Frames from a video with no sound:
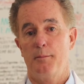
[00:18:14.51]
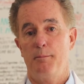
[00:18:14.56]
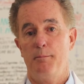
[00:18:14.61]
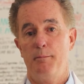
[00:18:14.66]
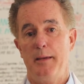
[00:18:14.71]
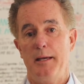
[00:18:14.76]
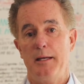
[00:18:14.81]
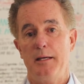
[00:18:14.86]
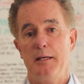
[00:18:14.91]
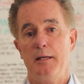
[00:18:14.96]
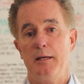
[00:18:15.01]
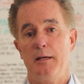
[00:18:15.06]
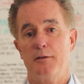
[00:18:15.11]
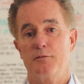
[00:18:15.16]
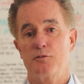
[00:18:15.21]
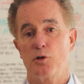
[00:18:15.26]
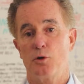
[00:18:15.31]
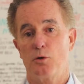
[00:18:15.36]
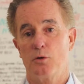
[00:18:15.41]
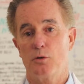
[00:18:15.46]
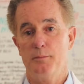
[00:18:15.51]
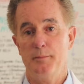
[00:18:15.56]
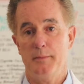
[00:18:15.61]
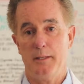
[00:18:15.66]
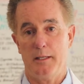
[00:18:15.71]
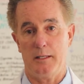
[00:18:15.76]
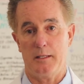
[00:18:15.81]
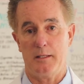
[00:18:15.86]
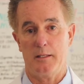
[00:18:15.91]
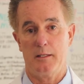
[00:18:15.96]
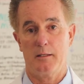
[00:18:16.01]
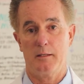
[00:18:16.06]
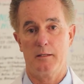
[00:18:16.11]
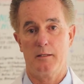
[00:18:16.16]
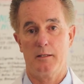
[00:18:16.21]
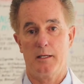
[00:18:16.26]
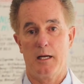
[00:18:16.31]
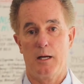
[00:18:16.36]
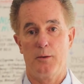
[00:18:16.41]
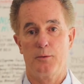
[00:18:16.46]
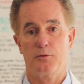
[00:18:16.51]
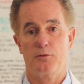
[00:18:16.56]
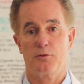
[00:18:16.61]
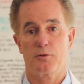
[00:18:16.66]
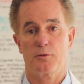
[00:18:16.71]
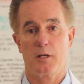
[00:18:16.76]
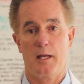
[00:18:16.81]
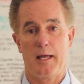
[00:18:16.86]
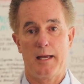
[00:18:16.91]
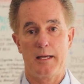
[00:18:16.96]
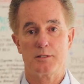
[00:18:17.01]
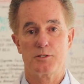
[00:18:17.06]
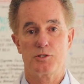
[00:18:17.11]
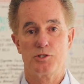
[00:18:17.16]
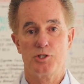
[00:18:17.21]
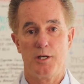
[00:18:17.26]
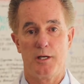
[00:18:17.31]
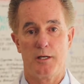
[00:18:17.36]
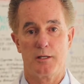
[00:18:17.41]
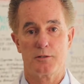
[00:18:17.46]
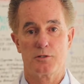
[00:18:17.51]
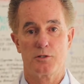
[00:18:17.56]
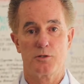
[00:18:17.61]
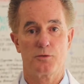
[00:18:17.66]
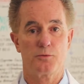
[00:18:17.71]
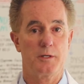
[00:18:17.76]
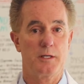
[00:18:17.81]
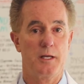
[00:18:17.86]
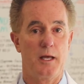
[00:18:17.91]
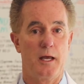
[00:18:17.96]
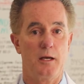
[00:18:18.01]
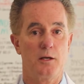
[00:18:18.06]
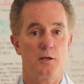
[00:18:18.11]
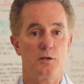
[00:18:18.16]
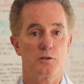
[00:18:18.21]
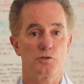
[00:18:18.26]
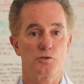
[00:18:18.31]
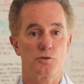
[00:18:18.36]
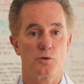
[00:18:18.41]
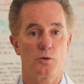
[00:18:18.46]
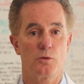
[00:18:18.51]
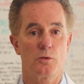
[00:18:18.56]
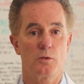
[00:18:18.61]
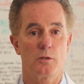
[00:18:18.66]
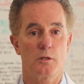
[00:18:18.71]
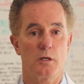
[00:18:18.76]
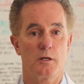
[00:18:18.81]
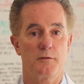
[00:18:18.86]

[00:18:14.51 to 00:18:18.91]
Many have told me that I was their last chance to regain control